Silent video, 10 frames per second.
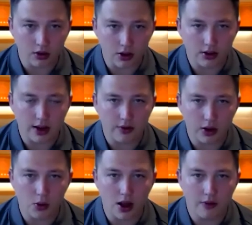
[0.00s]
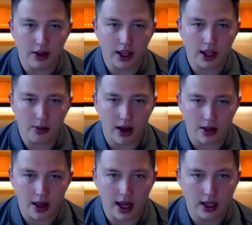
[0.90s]
So it's definitely worth thinking
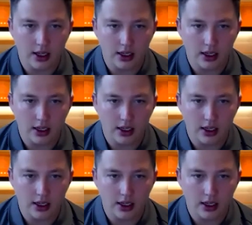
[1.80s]
about that.